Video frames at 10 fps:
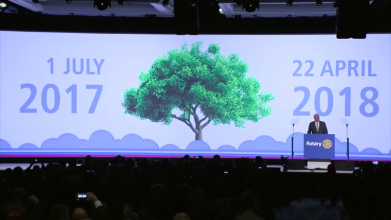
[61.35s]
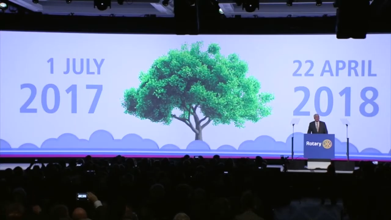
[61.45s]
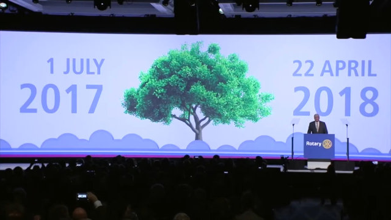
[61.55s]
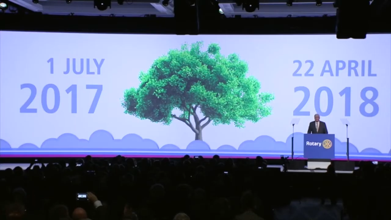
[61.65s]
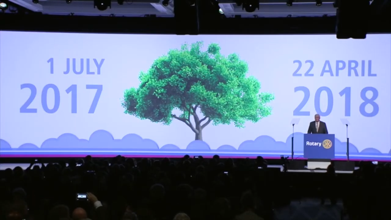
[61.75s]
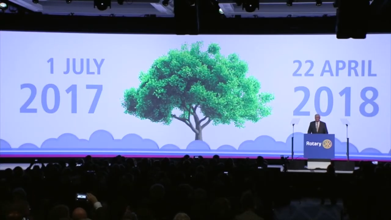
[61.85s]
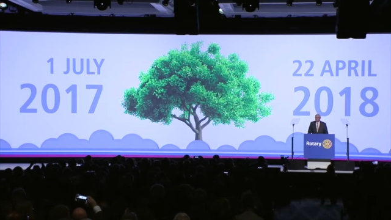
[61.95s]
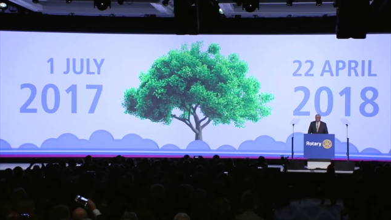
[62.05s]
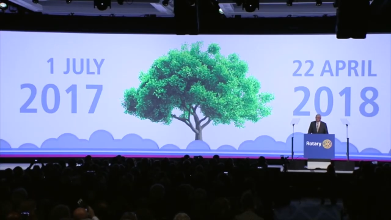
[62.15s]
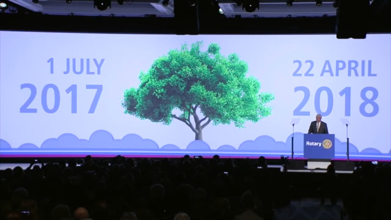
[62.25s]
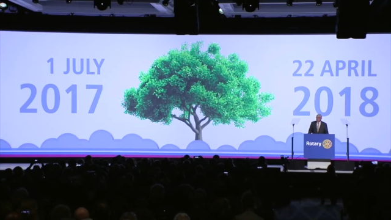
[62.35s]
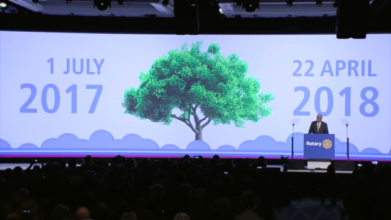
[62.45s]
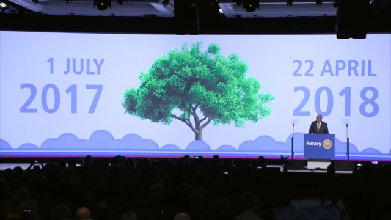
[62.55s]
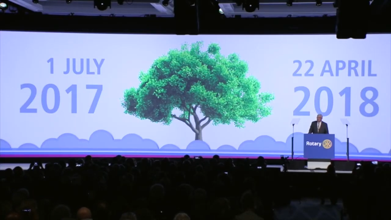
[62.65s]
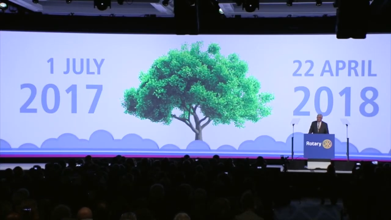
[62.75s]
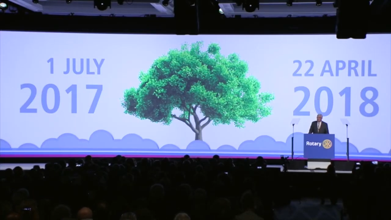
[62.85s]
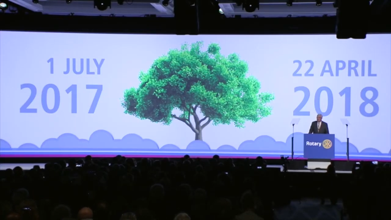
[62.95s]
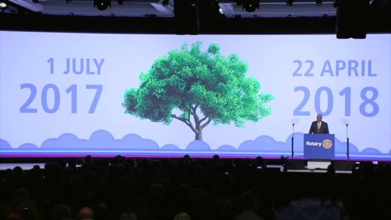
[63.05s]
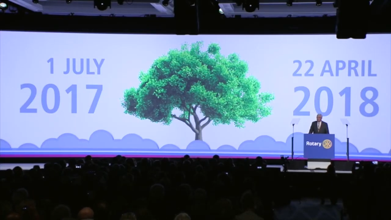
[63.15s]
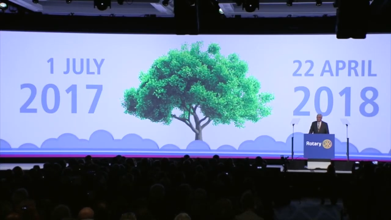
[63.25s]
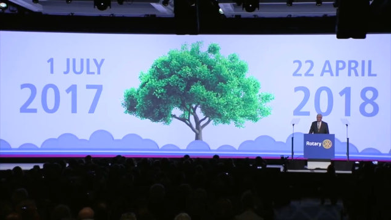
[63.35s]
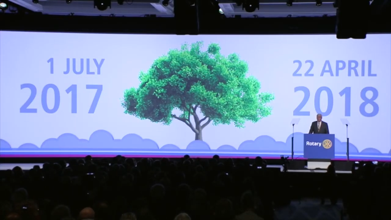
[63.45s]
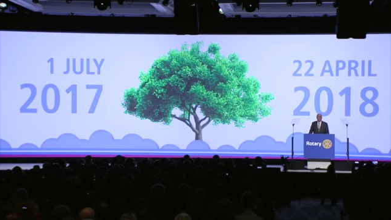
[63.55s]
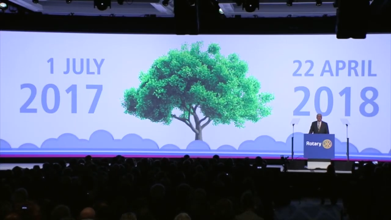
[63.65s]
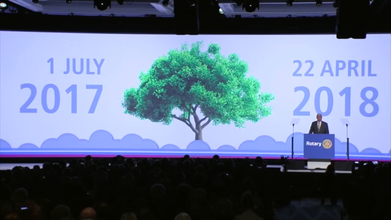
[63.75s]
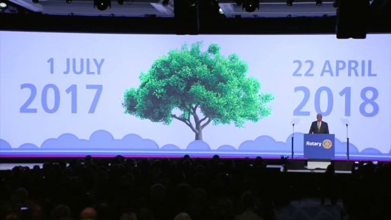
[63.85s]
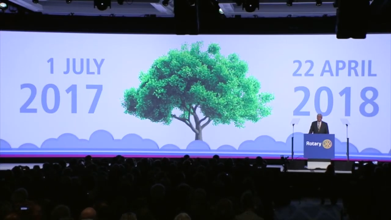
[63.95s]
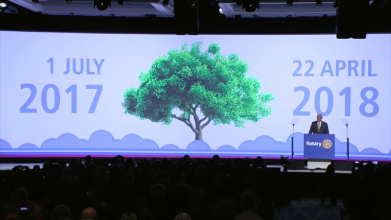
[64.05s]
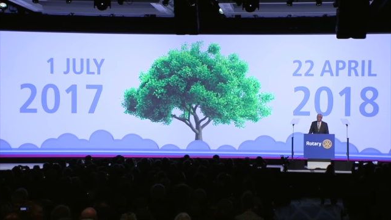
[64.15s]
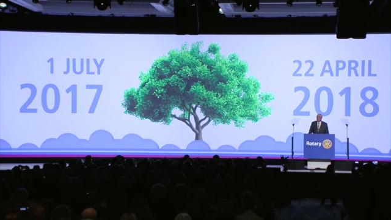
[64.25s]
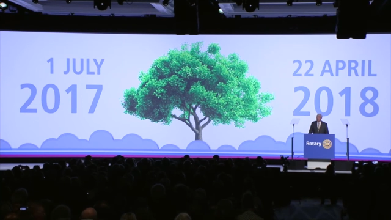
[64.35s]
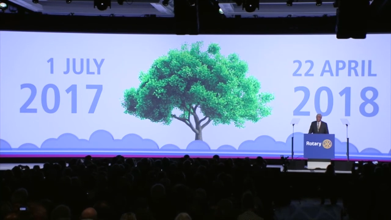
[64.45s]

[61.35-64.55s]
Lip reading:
Nobody's mouth can be seen.